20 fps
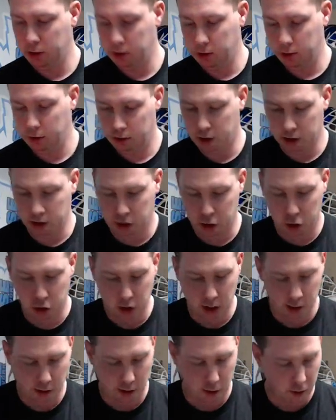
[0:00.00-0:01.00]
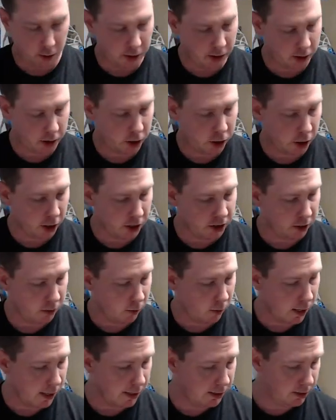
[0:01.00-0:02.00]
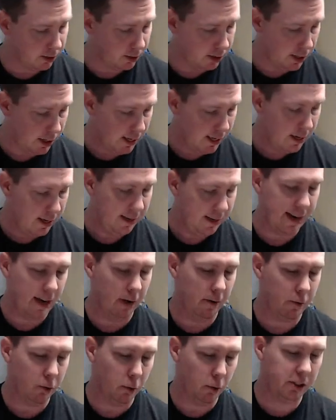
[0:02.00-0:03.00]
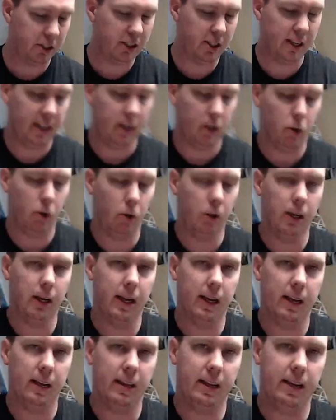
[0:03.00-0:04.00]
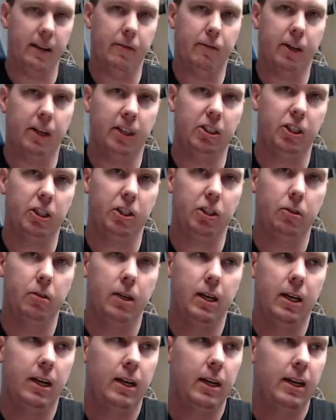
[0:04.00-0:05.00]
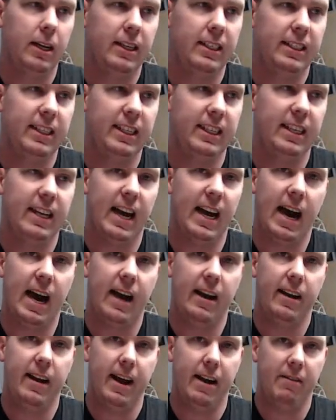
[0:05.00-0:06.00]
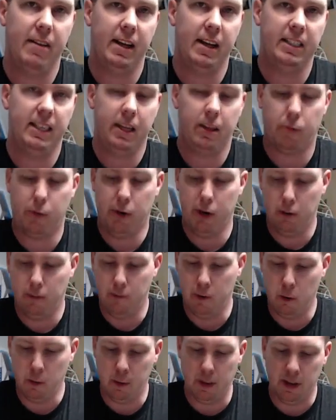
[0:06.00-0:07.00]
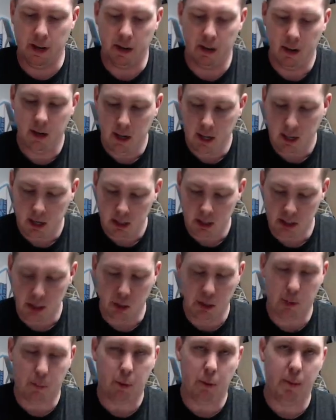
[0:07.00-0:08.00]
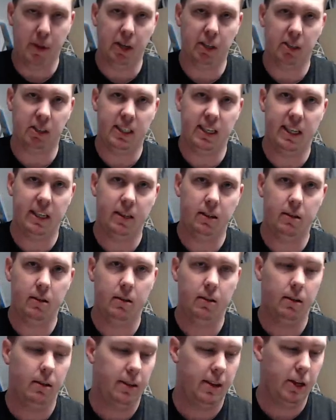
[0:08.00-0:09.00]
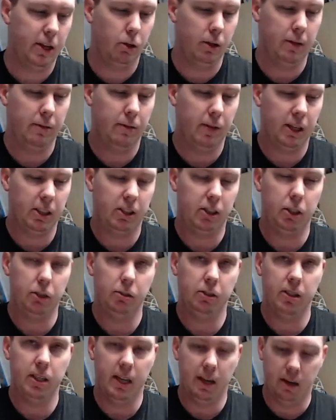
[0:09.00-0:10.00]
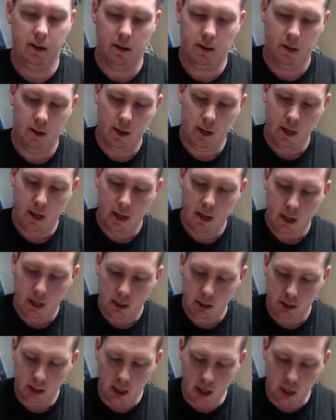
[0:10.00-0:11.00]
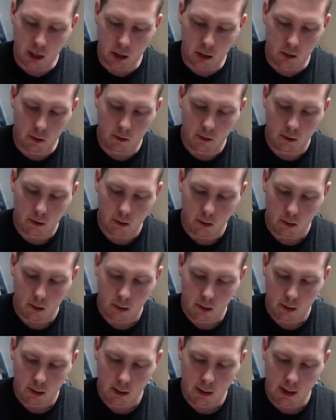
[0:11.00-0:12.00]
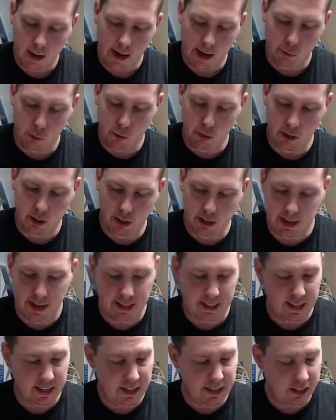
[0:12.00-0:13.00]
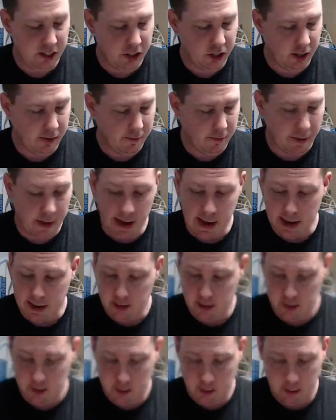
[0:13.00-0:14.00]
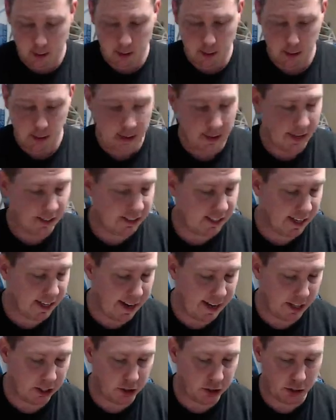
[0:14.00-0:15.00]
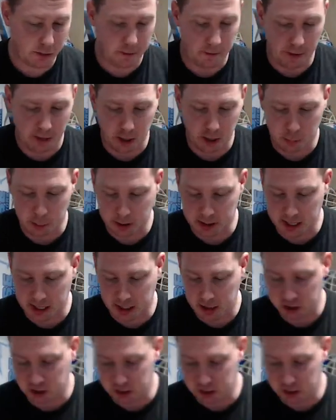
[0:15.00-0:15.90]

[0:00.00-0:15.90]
just general construction wise. Now, of course, the old uh, the Eflex 2 did not have that D3O foam in there. So the Premiers did, the old Eflex 2s didn't. So I really like the addition of that. That's that extra finger protection.